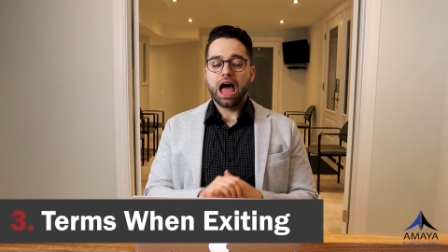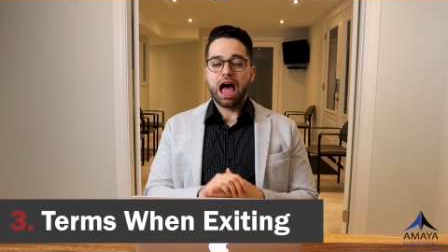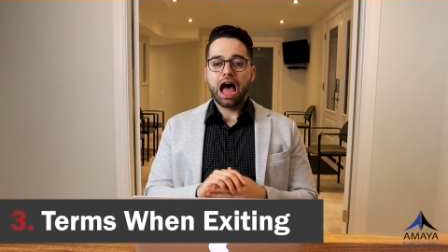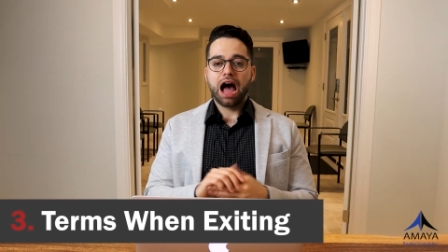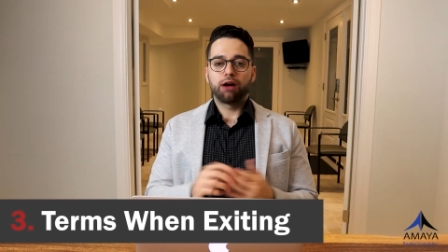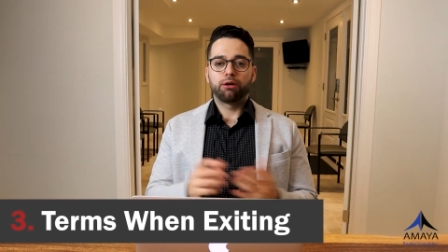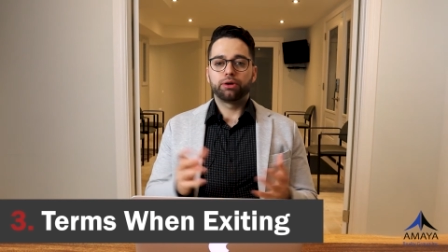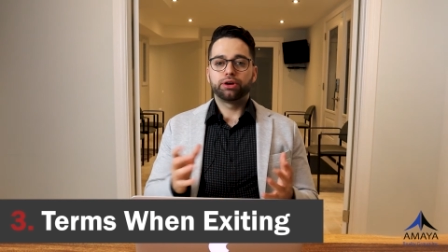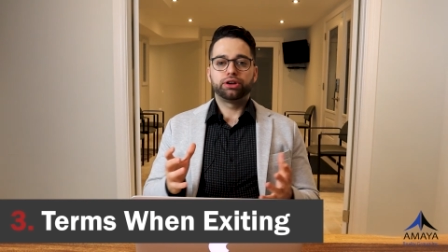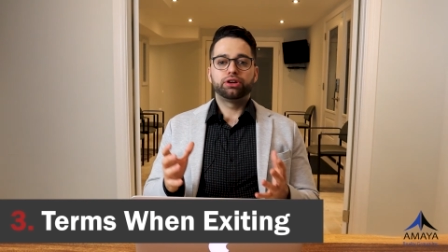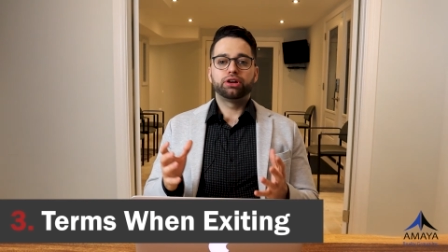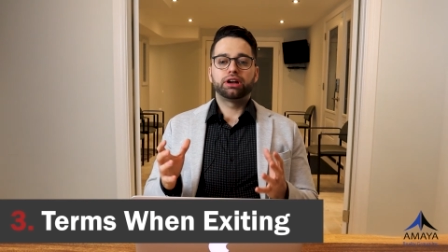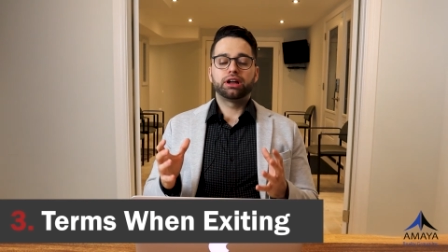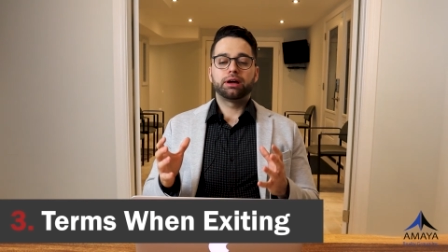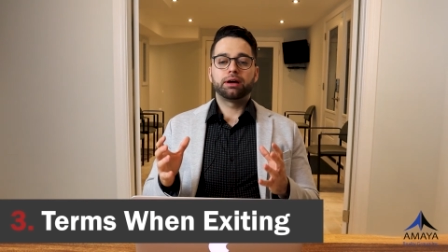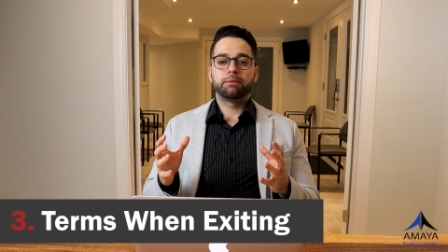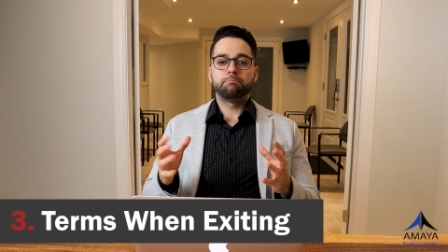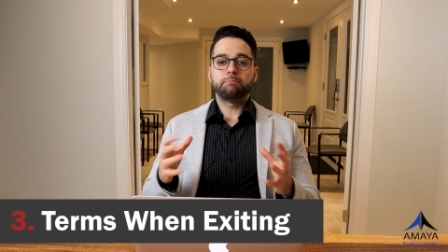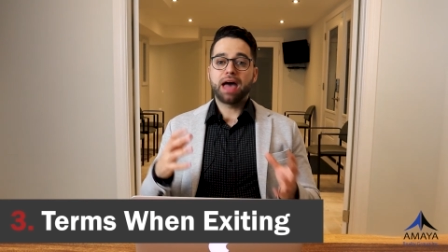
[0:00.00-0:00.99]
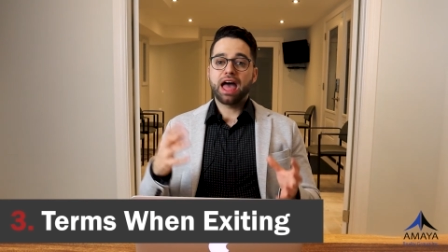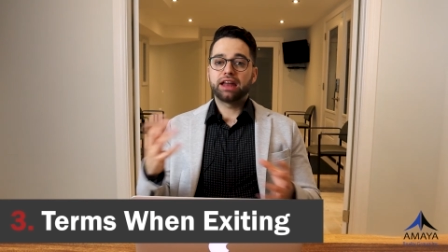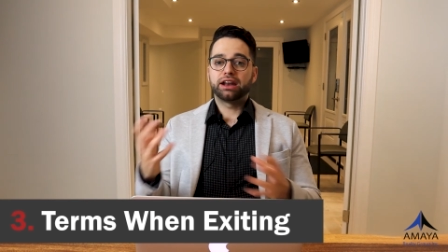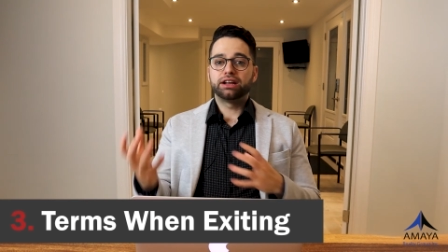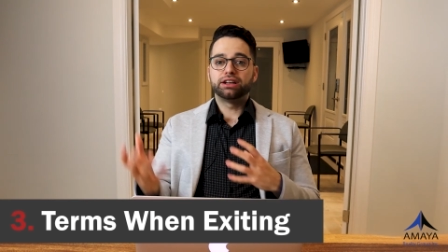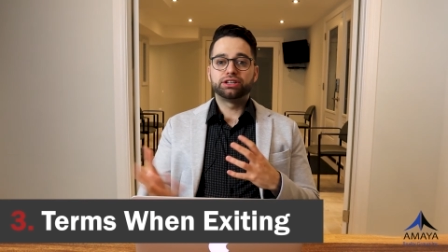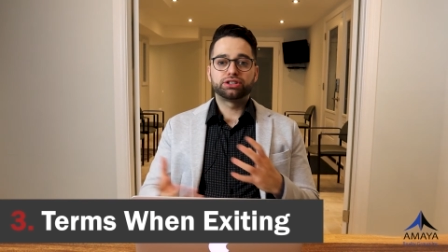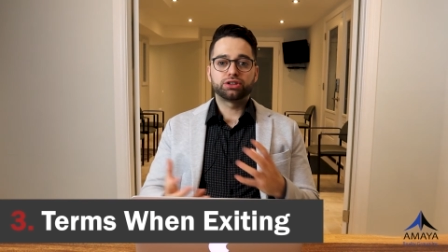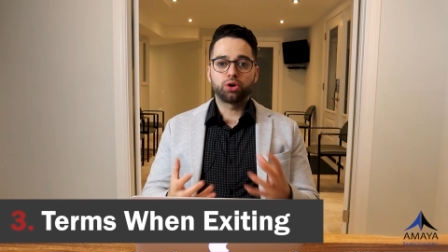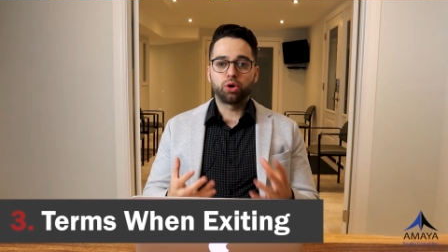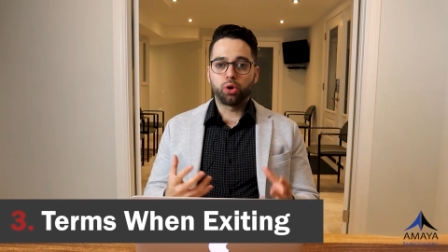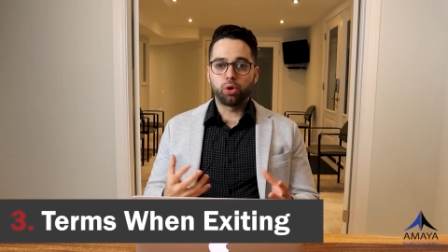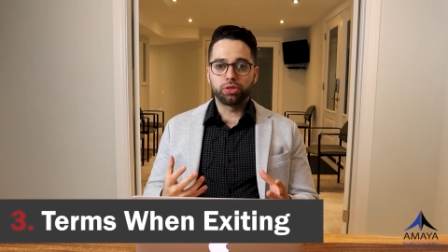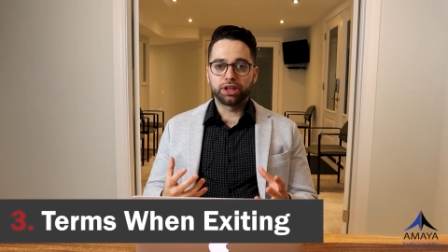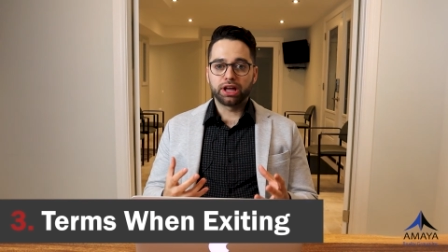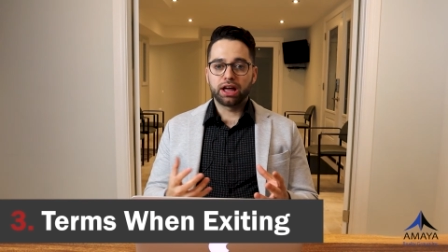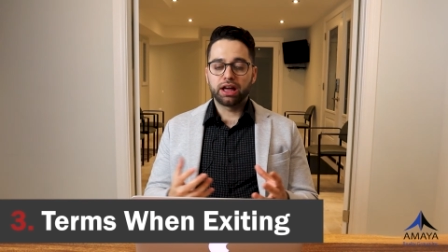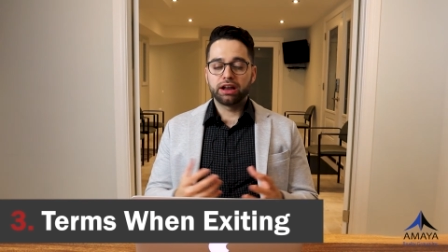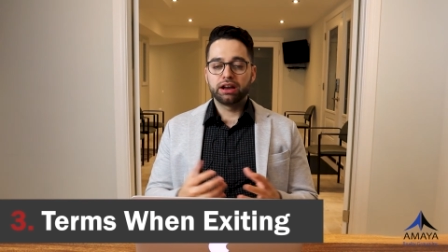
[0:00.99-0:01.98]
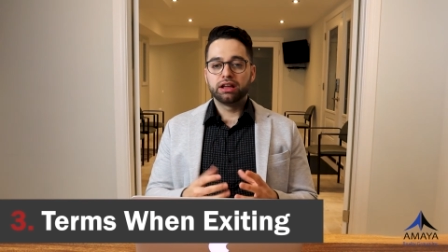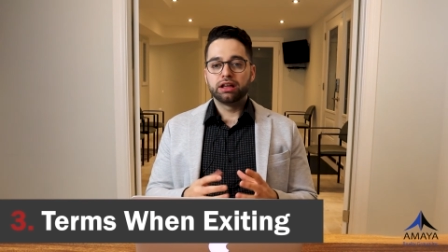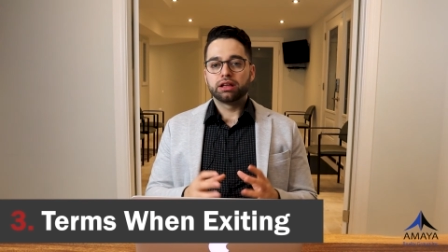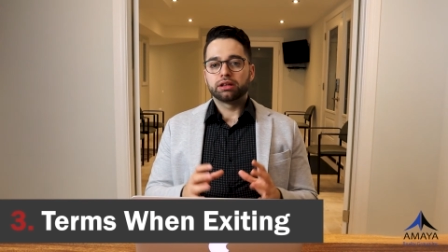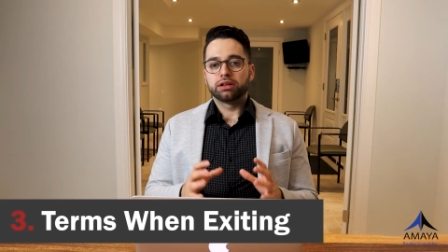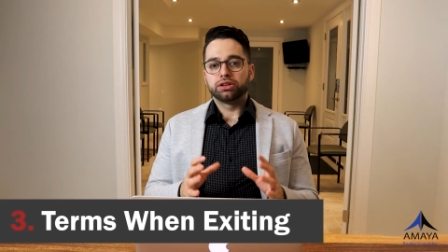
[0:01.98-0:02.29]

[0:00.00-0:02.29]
how are you gonna manage all that?